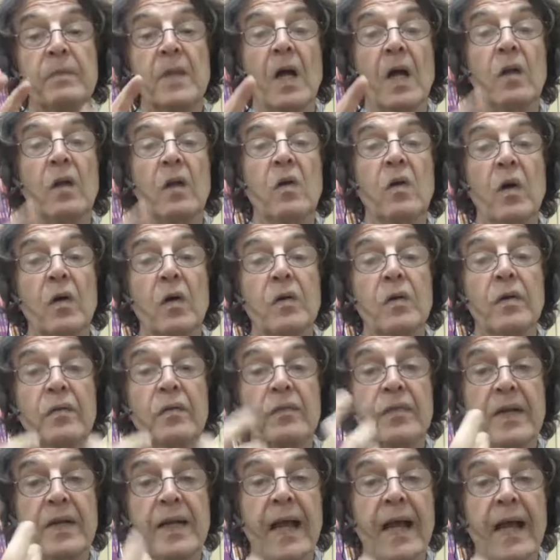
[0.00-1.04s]
a lot
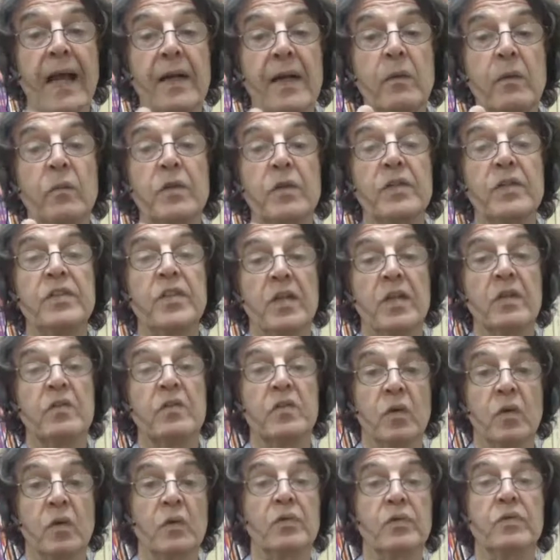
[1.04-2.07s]
of language is
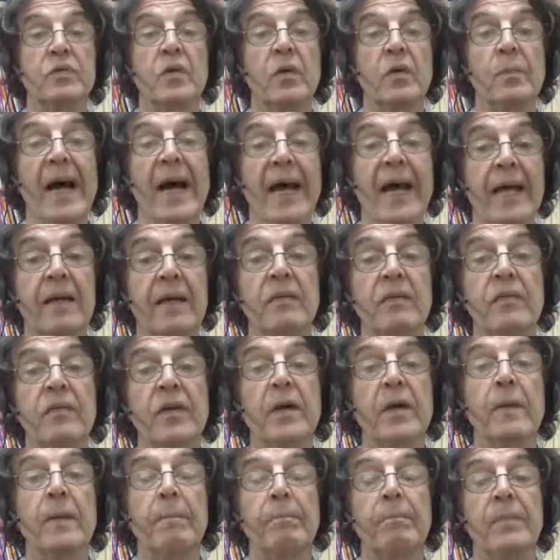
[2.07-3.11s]
also
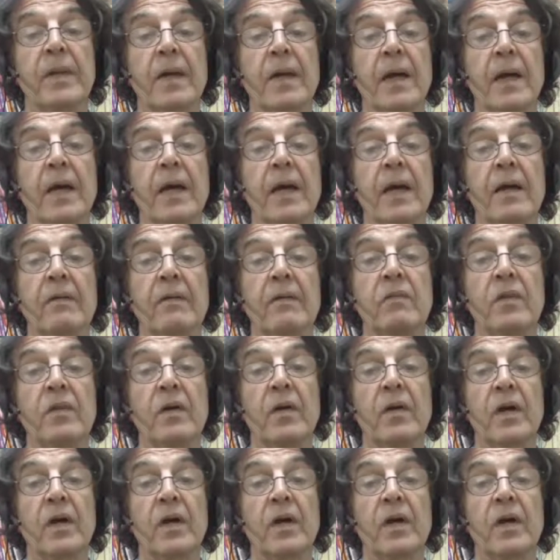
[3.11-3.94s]
behavior, and there